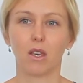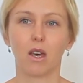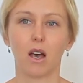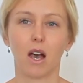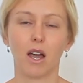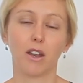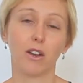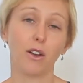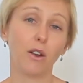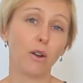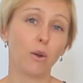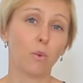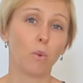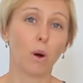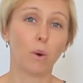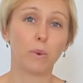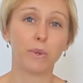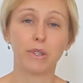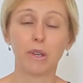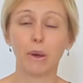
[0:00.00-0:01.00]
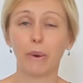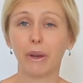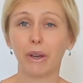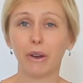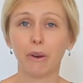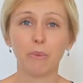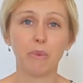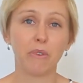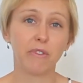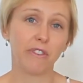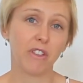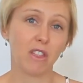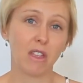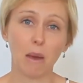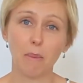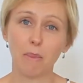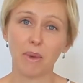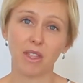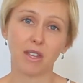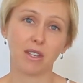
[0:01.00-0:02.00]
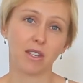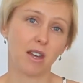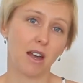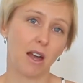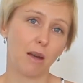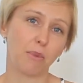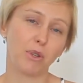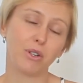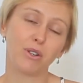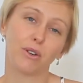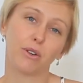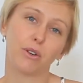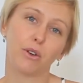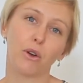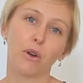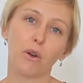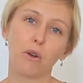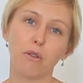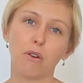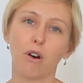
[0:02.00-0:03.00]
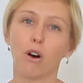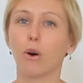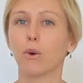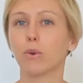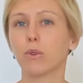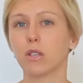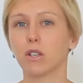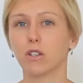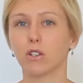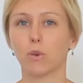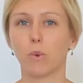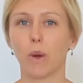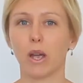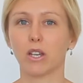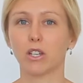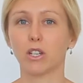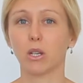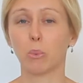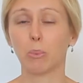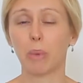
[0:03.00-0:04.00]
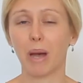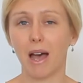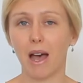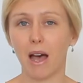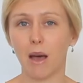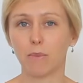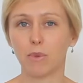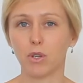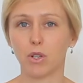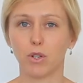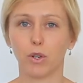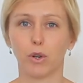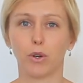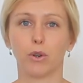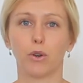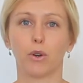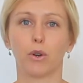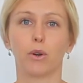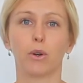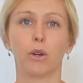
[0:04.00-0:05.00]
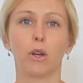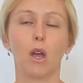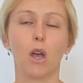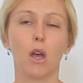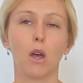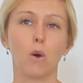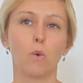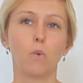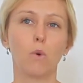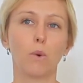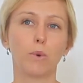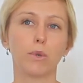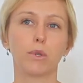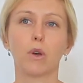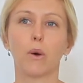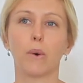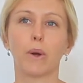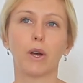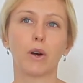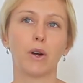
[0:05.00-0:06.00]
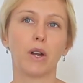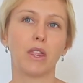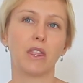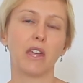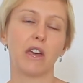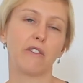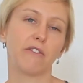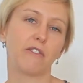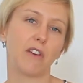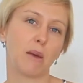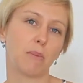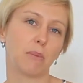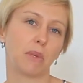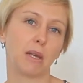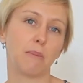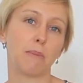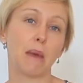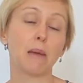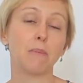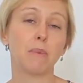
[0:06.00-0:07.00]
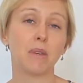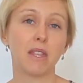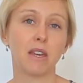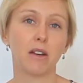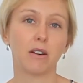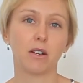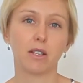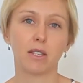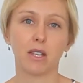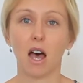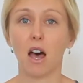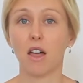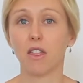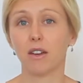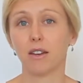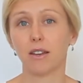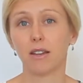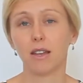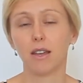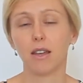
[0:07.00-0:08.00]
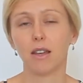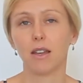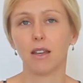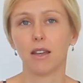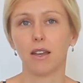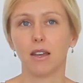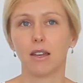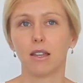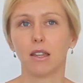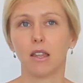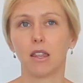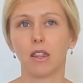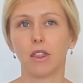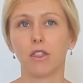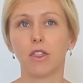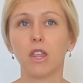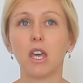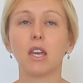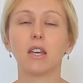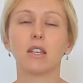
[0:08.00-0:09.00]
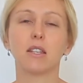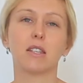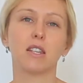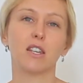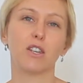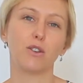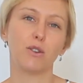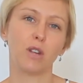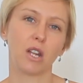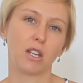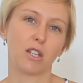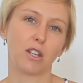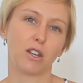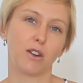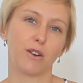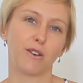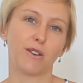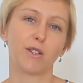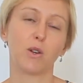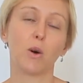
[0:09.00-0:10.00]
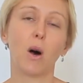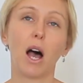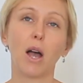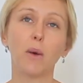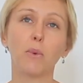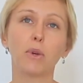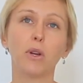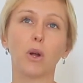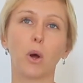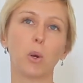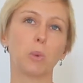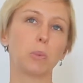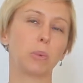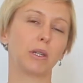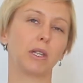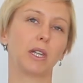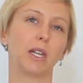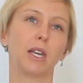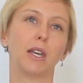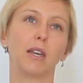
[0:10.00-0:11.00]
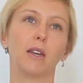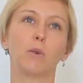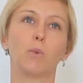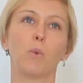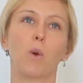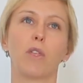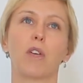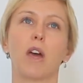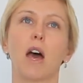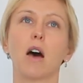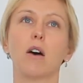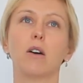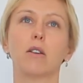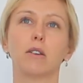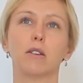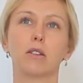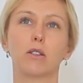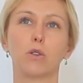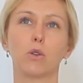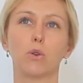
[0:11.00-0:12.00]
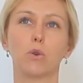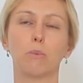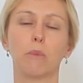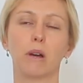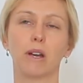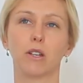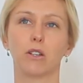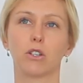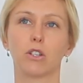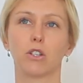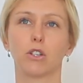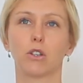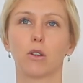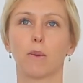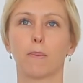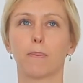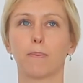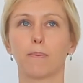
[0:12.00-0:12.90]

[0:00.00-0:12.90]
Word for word: I don't know what was going on for them at the time. You don't know the whole situation, perhaps. You don't know what was going on in their family. Maybe there is other things that you need to know. So I would openly, without too much